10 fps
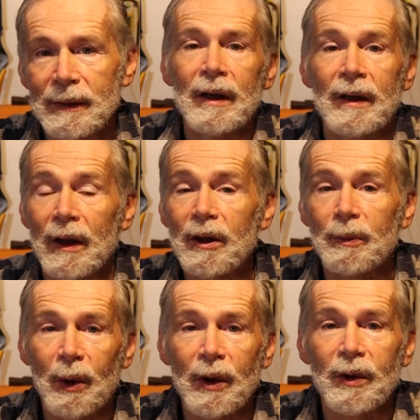Another
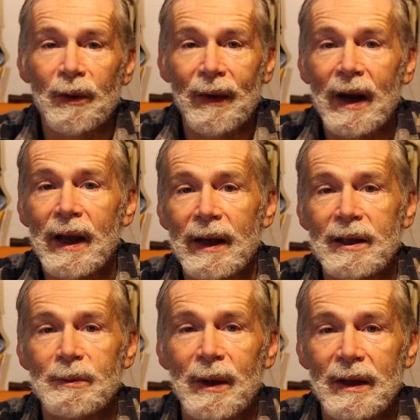point of
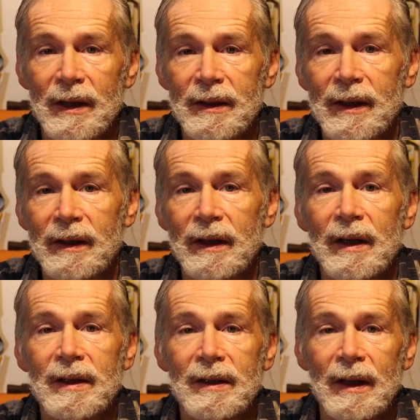AliExpress is that it
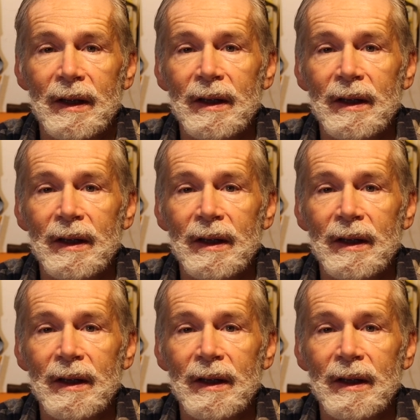is